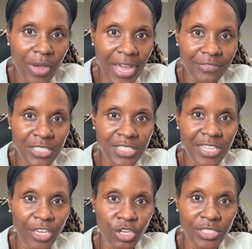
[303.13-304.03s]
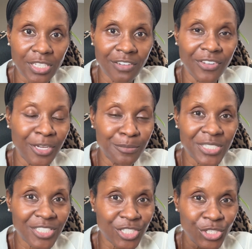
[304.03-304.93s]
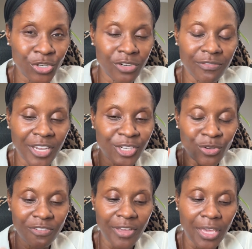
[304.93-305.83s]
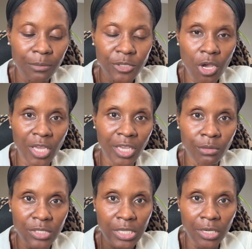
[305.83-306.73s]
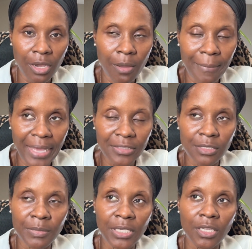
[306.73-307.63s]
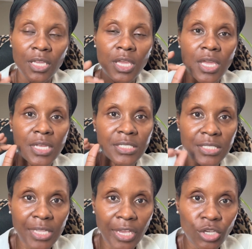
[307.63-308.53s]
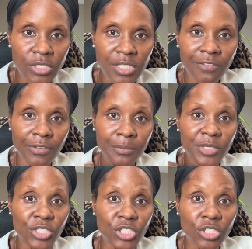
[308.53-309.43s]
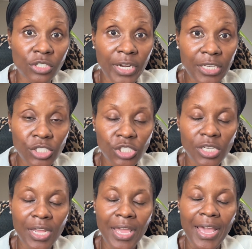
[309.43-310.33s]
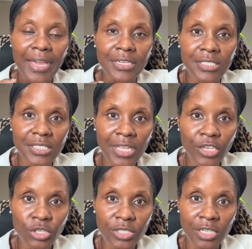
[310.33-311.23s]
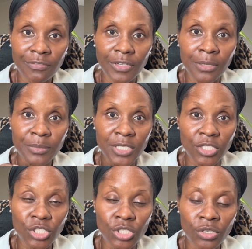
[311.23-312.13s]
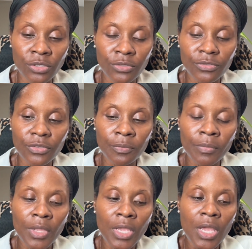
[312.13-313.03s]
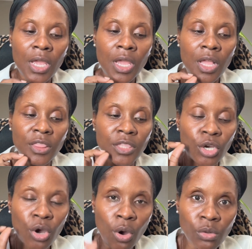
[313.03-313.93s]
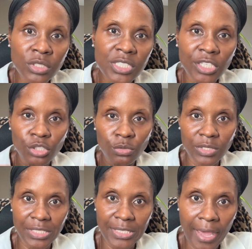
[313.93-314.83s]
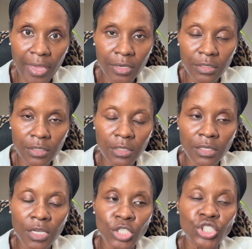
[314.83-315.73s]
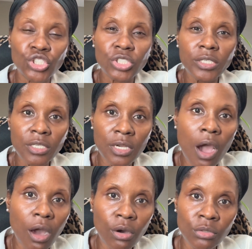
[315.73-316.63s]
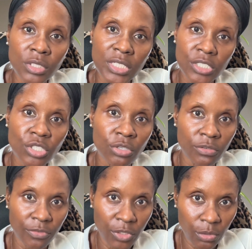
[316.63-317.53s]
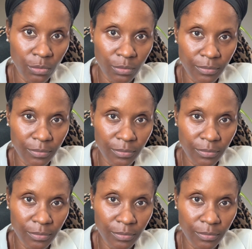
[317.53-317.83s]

have to set yourself up to serve. I knew if I kept talking, it was going to come back to me. Set yourself up to stretch and set yourself up to serve. The goals that you set should not only serve you.